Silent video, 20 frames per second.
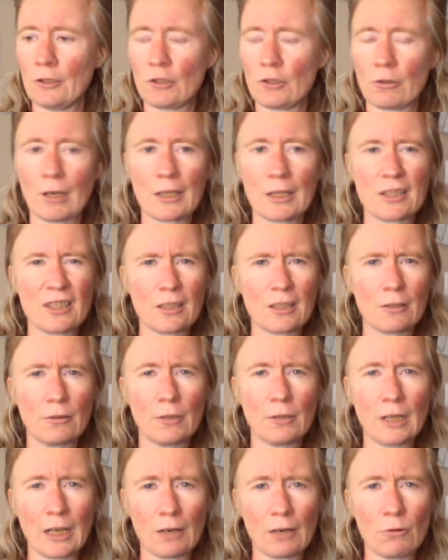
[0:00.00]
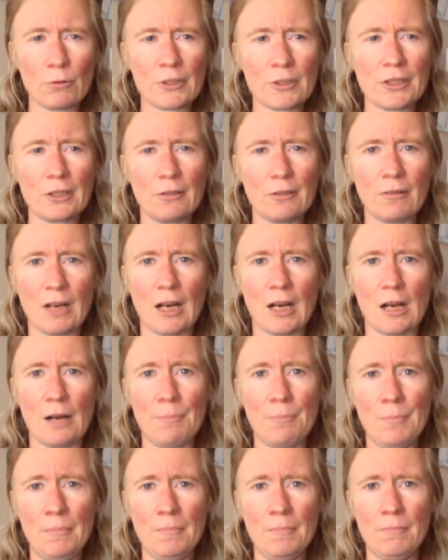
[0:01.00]
drugs that are causing you
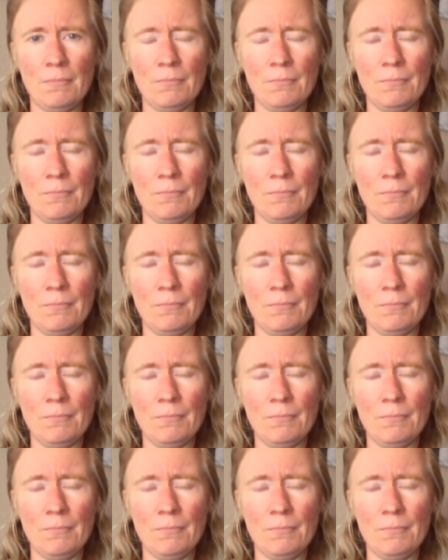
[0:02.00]
harm,